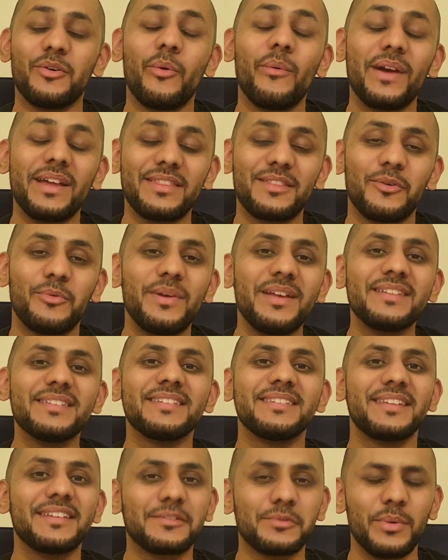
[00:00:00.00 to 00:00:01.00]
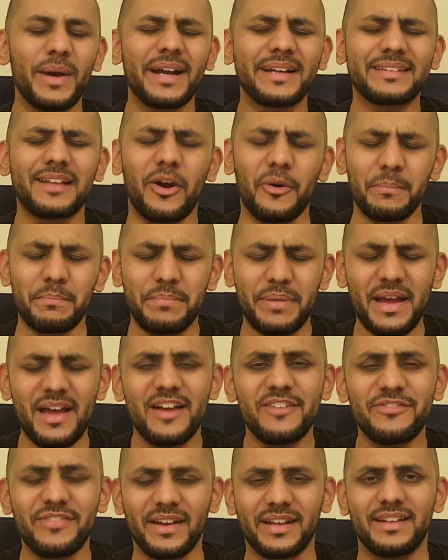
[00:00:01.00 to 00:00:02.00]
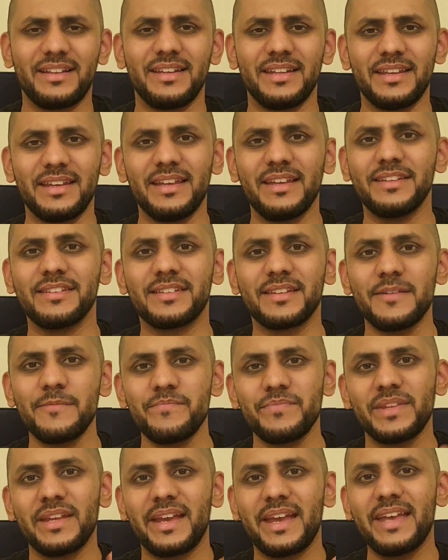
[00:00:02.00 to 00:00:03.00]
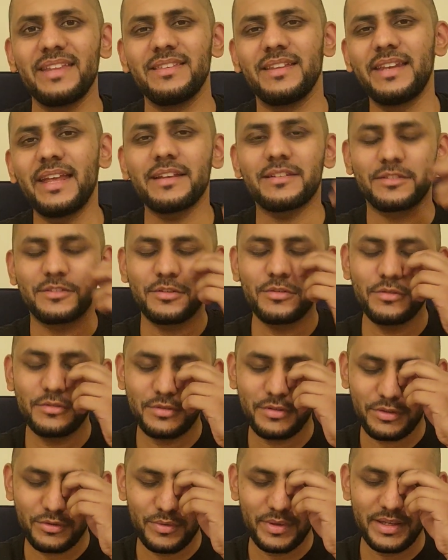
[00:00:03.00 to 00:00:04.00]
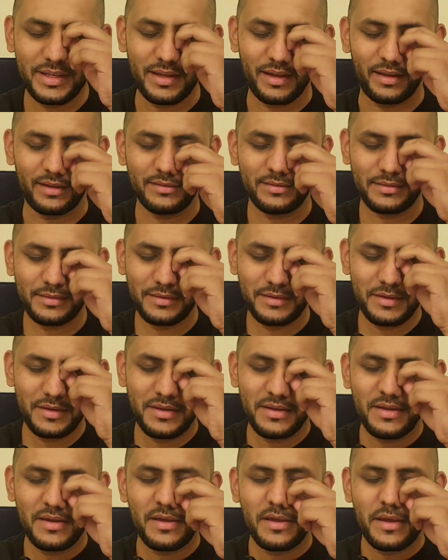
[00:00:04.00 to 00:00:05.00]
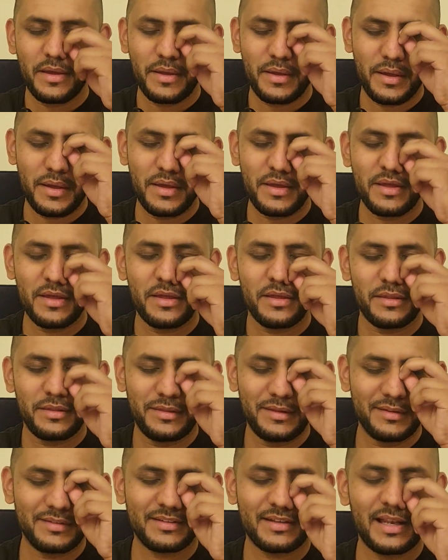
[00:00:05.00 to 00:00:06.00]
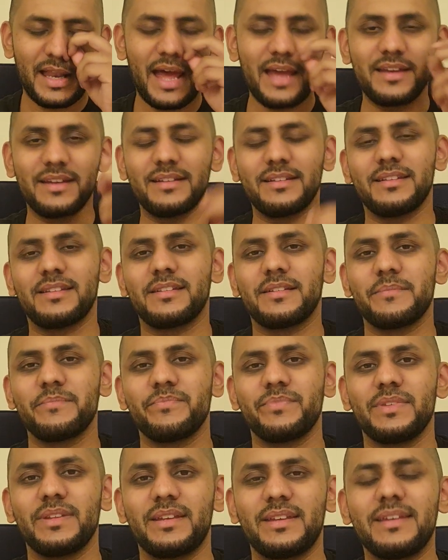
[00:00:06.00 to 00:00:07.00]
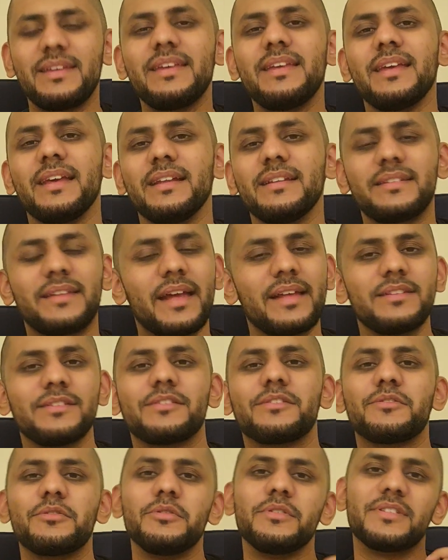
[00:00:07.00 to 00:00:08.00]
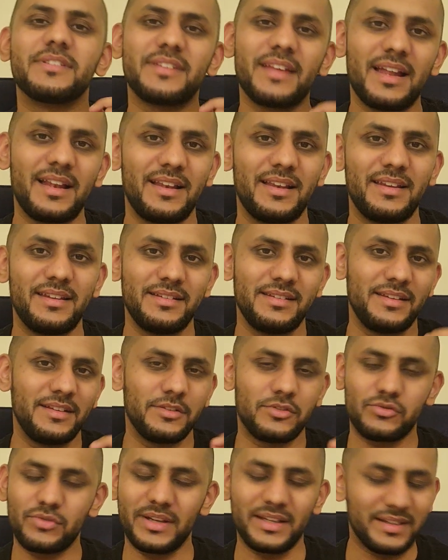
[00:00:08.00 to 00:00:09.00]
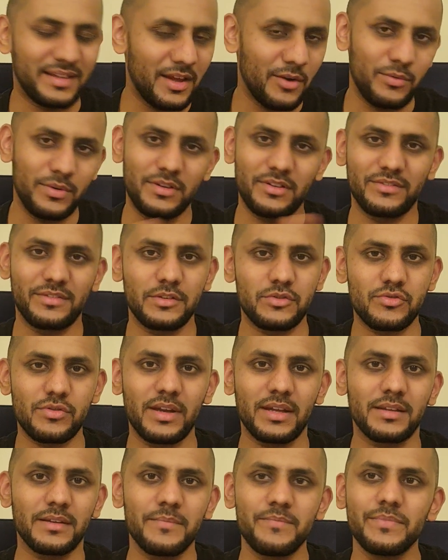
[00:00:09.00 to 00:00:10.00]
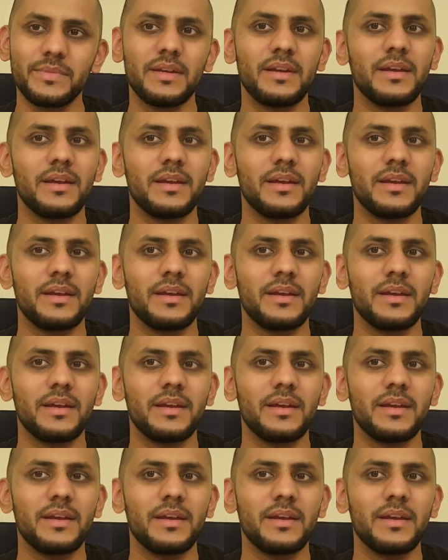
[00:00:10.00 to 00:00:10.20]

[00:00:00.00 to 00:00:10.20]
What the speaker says: the reason this worked out perfectly is in the next 2 to 3 years, this client, he intends to sell his trade, get rid of the trade.